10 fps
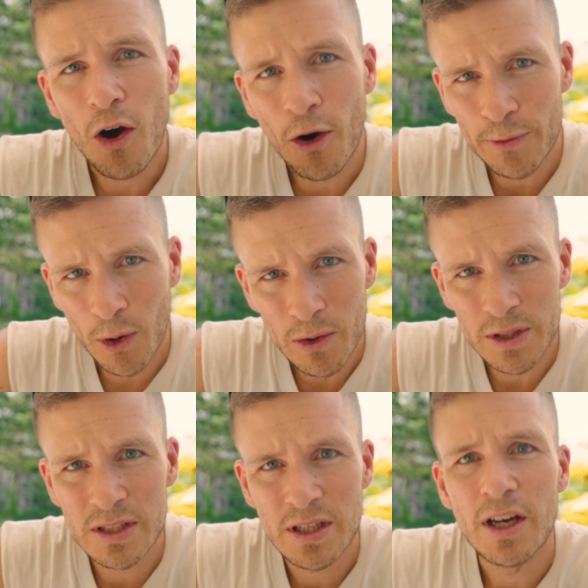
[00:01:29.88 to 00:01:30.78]
Of
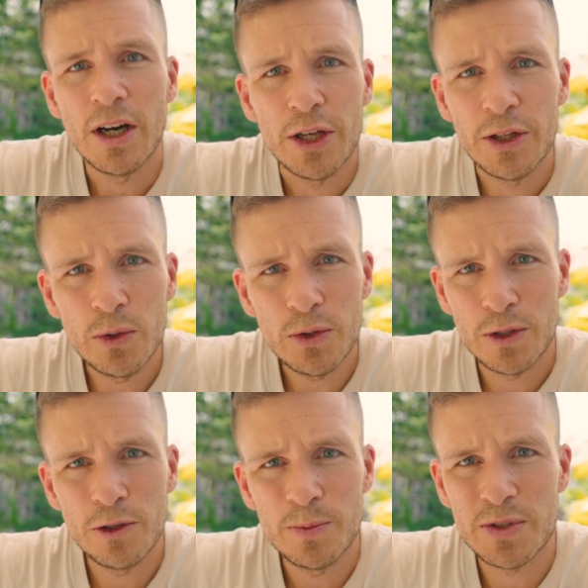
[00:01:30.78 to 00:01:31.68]
course,
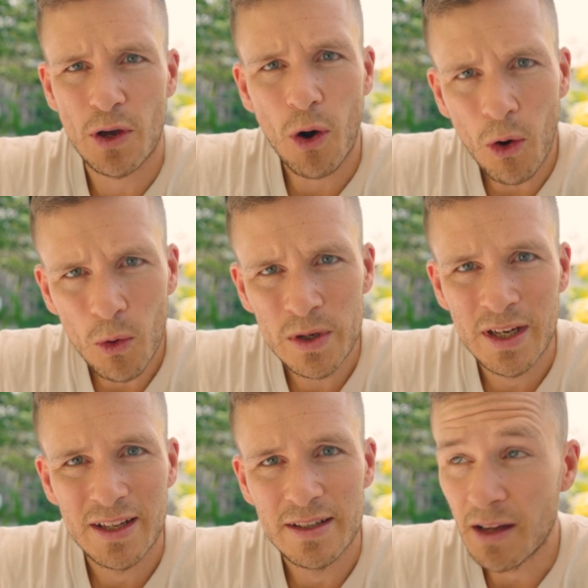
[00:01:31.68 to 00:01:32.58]
YouTube's
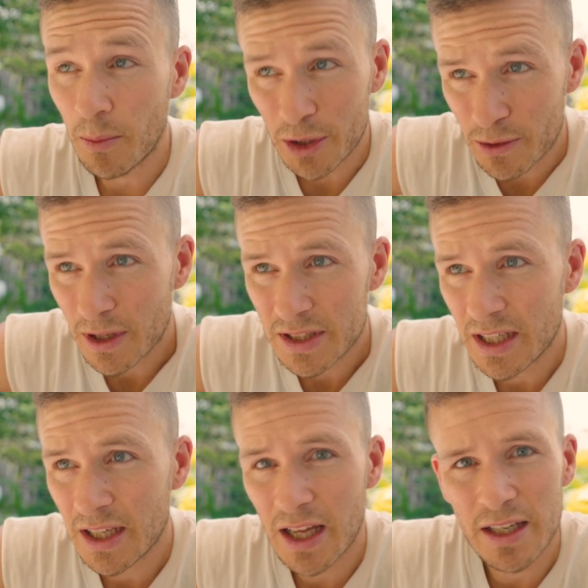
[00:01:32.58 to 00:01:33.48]
own number
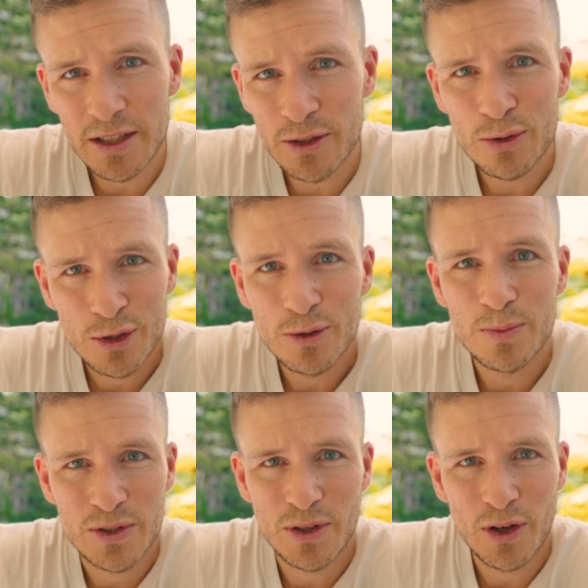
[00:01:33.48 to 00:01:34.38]
crunching and
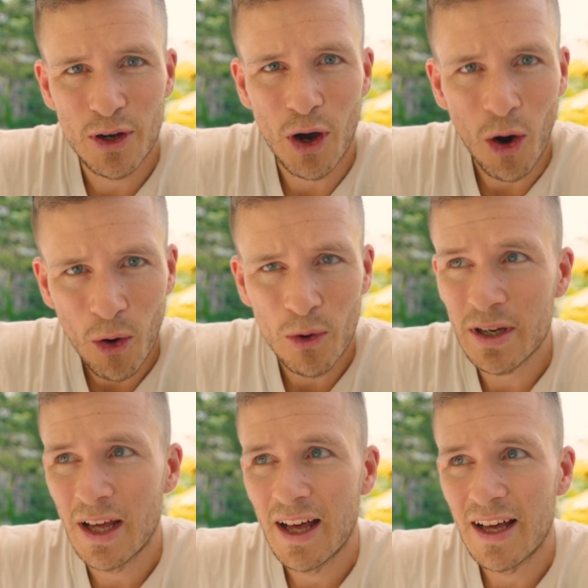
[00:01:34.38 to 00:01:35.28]
YouTube's
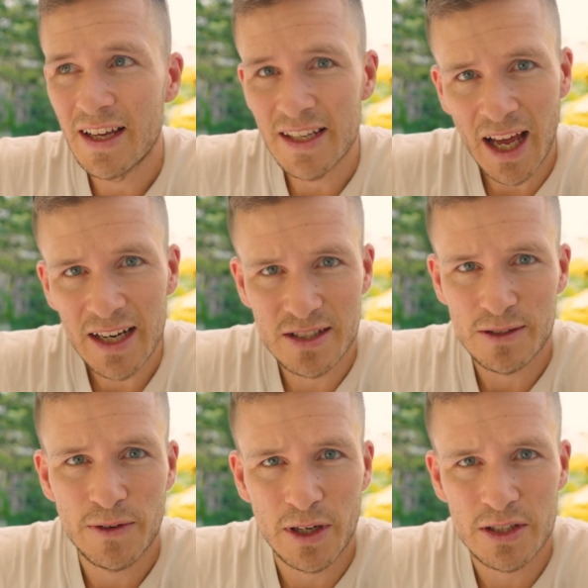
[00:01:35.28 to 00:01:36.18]
own
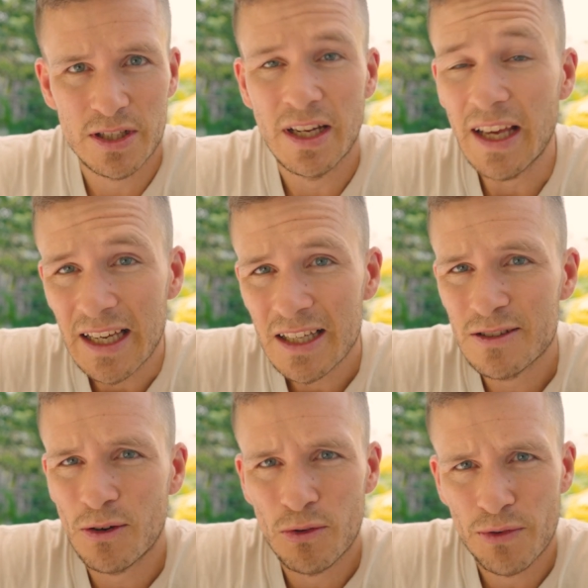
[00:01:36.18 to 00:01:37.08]
analysis function
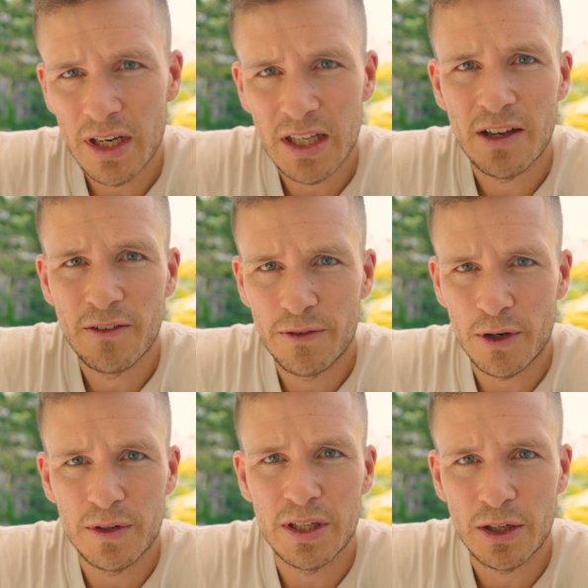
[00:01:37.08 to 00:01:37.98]
is already
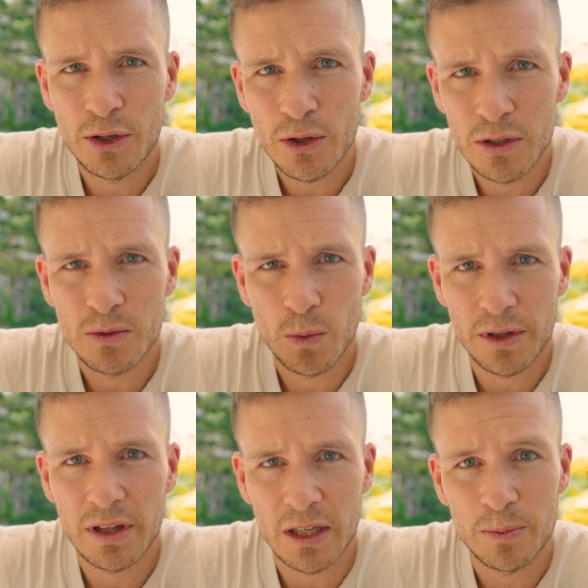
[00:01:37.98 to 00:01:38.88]
very good
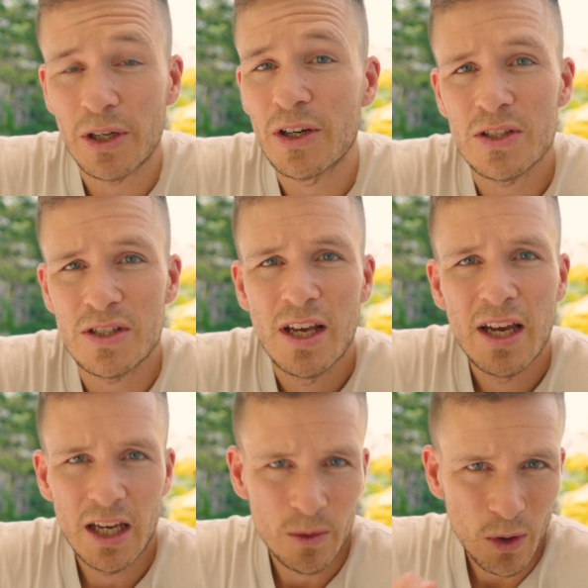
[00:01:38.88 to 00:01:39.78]
with that, because
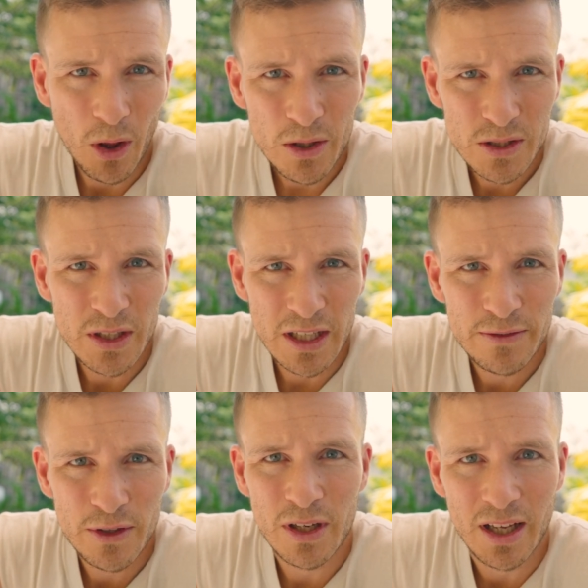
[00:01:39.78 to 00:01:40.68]
it will also
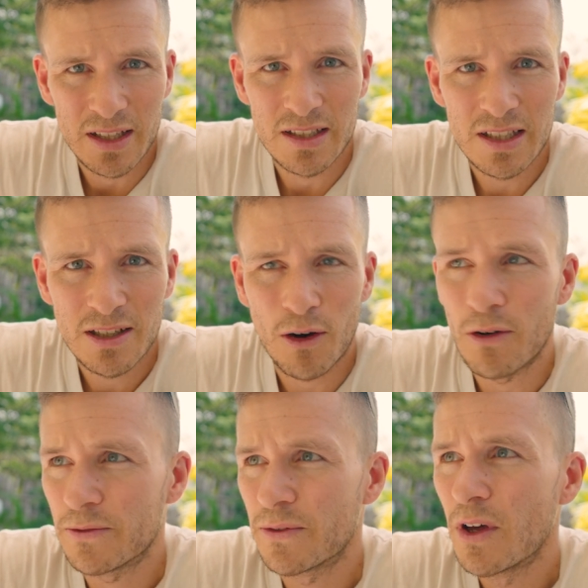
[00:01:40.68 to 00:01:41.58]
give you an idea of